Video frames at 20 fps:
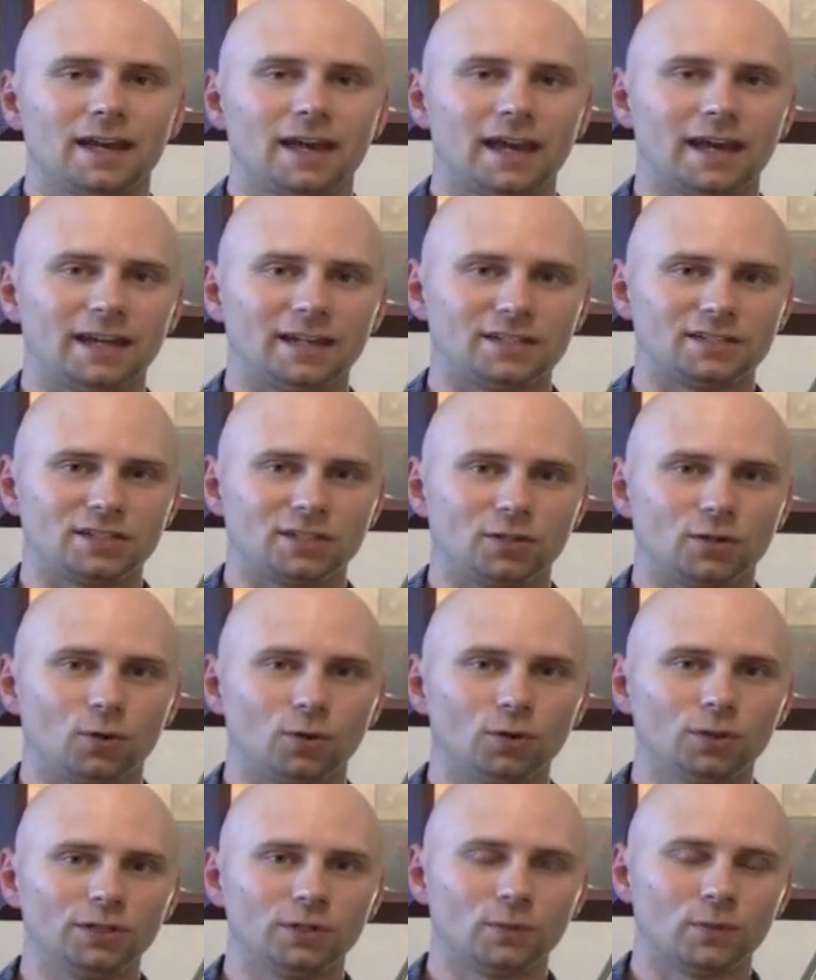And it's an
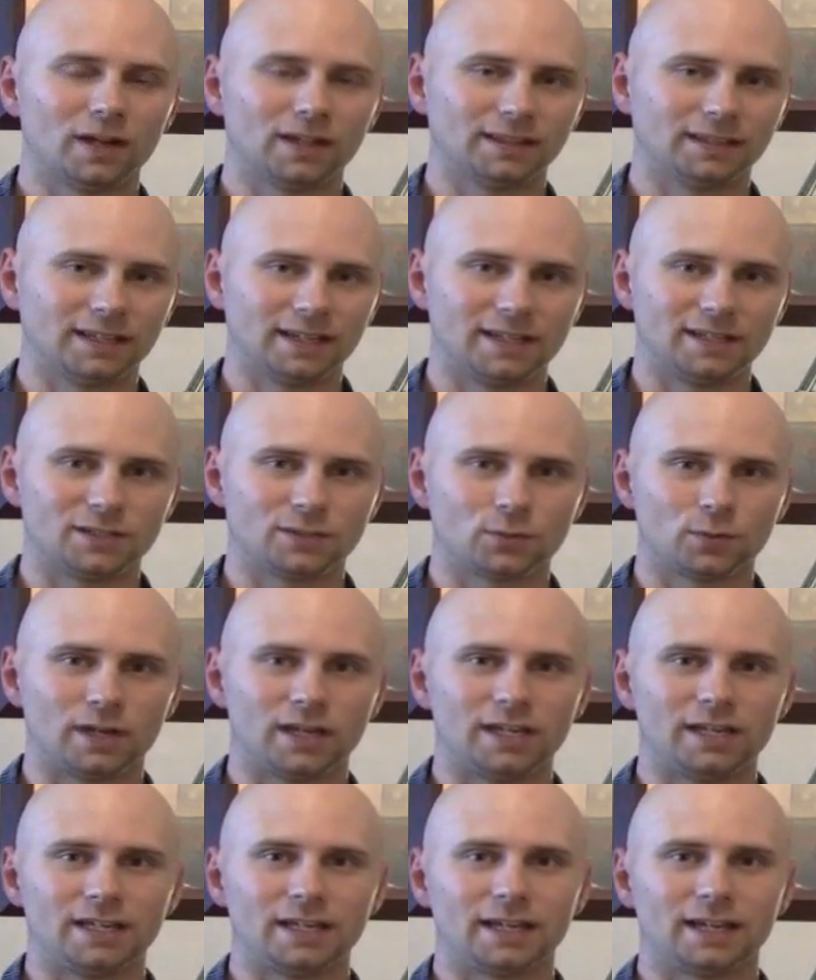all-in-one lens
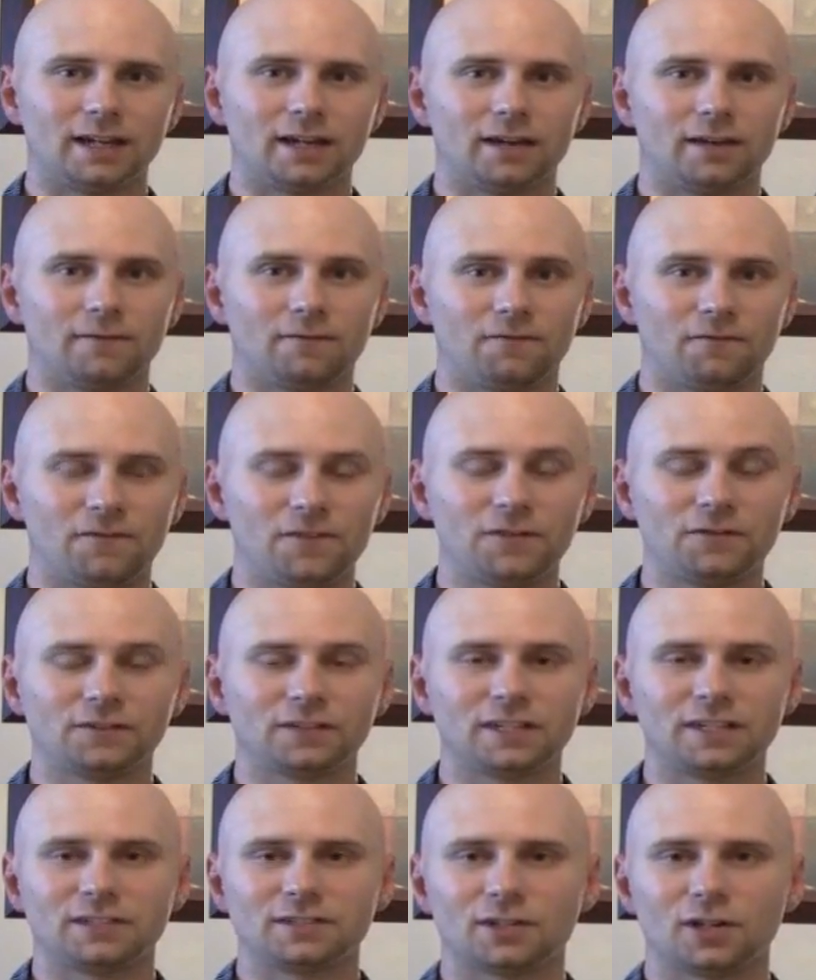where you get
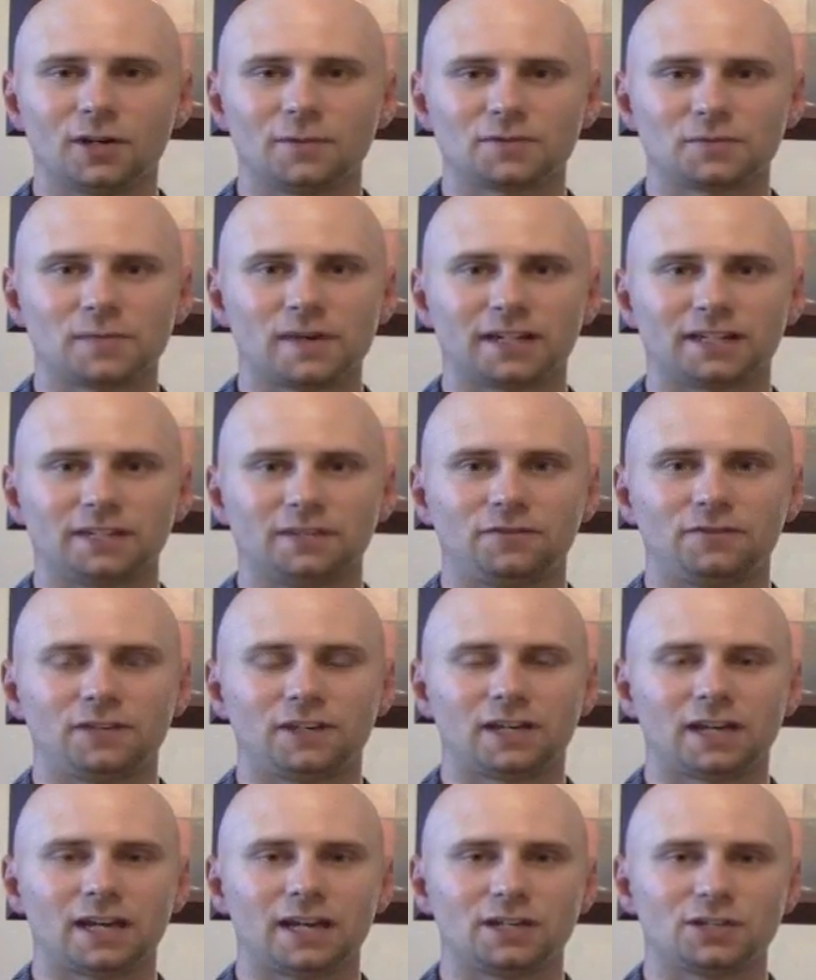15 times
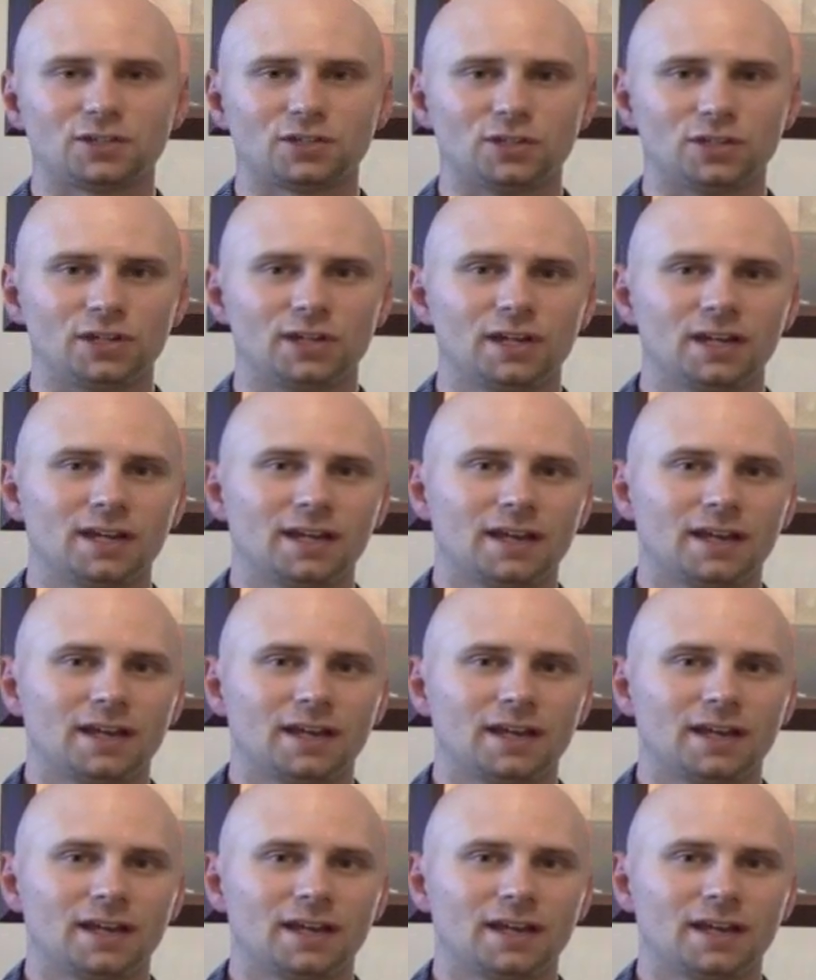magnification,